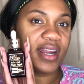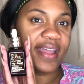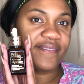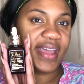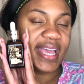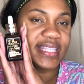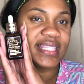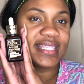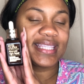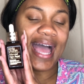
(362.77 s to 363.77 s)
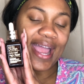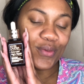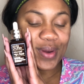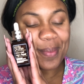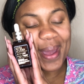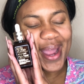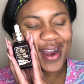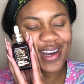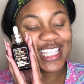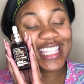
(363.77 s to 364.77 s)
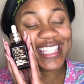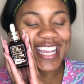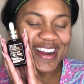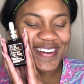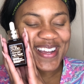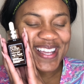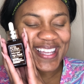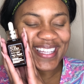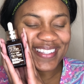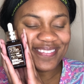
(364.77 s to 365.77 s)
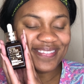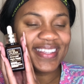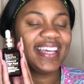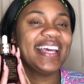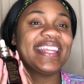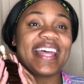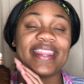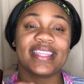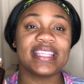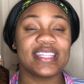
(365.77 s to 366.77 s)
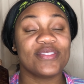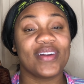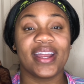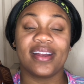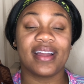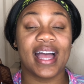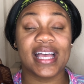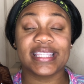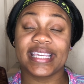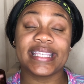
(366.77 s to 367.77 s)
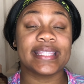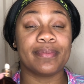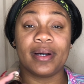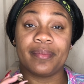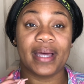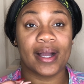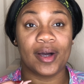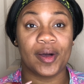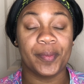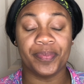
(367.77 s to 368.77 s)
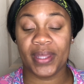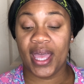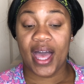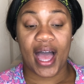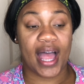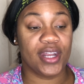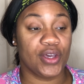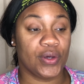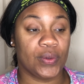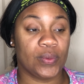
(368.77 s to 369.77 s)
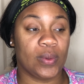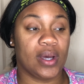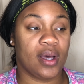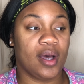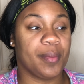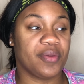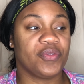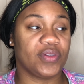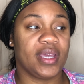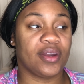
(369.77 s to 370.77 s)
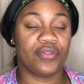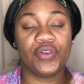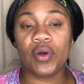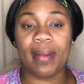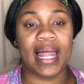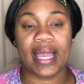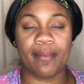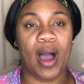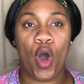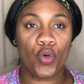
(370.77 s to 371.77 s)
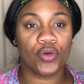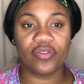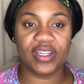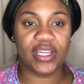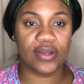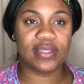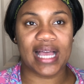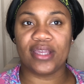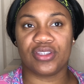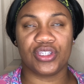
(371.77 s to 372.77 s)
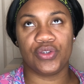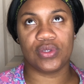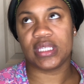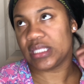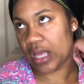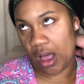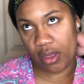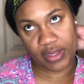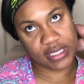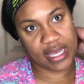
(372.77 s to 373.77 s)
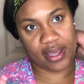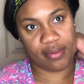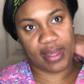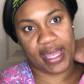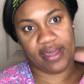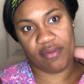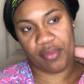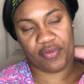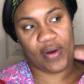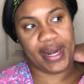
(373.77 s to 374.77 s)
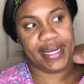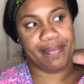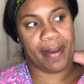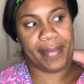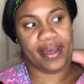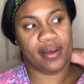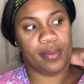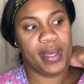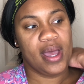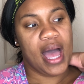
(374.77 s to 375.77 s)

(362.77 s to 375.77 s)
Advanced Night Repair Serum. Now this stuff right here, guys, is bomb.com. I know um, if, in a few of my, my older videos, I used to use this all the time, like even before I did my makeup.